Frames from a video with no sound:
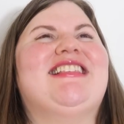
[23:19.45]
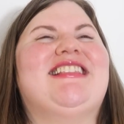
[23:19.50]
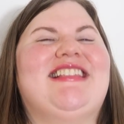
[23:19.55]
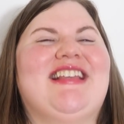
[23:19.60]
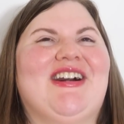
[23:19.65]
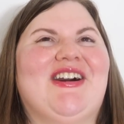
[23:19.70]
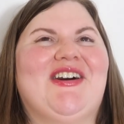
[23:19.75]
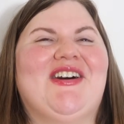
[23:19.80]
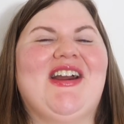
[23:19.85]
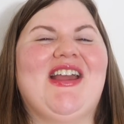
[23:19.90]

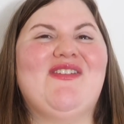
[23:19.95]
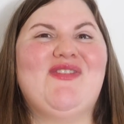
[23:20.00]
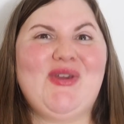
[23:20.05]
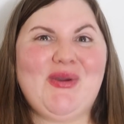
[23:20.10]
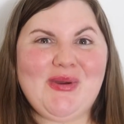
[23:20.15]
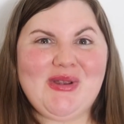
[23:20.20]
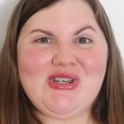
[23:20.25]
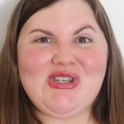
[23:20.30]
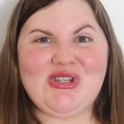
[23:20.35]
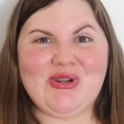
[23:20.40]
So if
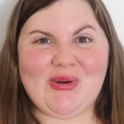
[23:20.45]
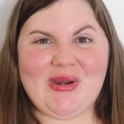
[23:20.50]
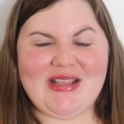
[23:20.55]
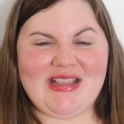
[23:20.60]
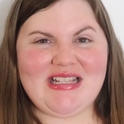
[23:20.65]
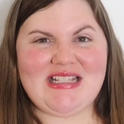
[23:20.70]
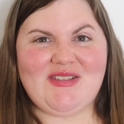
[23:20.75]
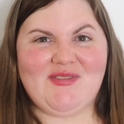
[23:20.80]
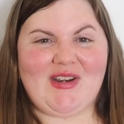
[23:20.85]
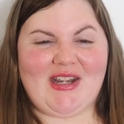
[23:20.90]
you enjoyed
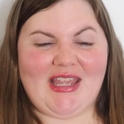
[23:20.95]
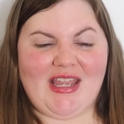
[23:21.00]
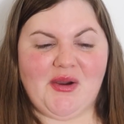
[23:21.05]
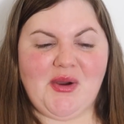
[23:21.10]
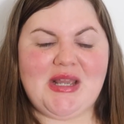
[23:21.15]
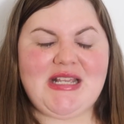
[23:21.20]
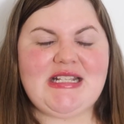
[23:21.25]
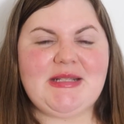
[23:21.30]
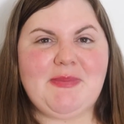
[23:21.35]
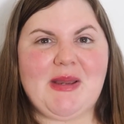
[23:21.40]
this video,
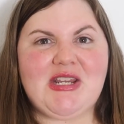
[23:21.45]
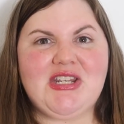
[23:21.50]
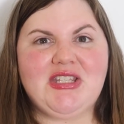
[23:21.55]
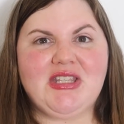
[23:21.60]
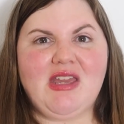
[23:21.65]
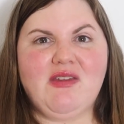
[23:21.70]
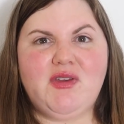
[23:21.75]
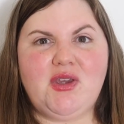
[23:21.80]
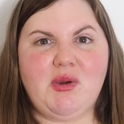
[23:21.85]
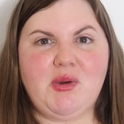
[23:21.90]

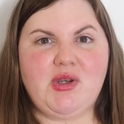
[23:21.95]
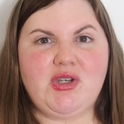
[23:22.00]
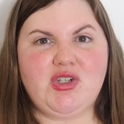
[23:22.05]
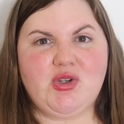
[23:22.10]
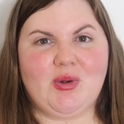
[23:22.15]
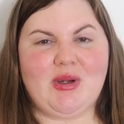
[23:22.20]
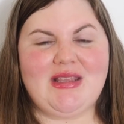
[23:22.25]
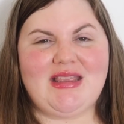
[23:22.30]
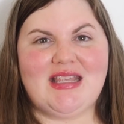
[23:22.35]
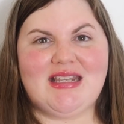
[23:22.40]
especially if you
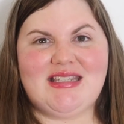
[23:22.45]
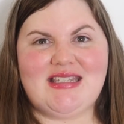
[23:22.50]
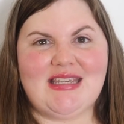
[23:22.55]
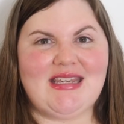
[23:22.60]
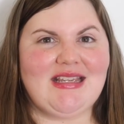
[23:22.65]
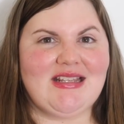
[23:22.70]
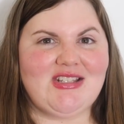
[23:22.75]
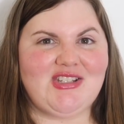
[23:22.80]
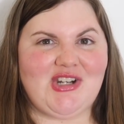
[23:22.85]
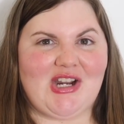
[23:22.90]
enjoyed the
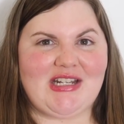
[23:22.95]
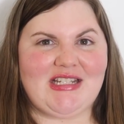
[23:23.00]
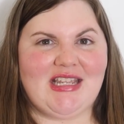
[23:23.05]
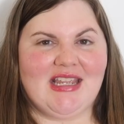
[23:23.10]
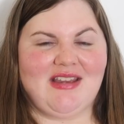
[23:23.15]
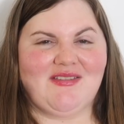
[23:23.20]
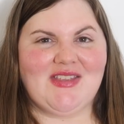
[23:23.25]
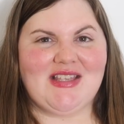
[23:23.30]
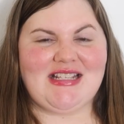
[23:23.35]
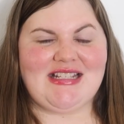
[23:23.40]

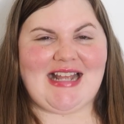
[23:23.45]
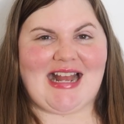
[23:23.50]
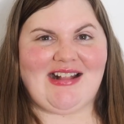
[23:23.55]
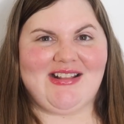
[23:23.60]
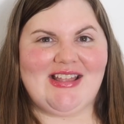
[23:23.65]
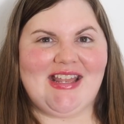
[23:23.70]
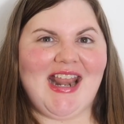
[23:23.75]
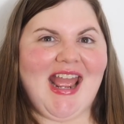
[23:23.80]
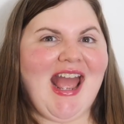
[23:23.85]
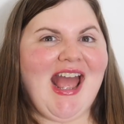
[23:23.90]
deconstructing of the
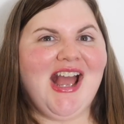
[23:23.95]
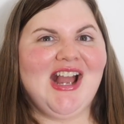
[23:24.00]
salad,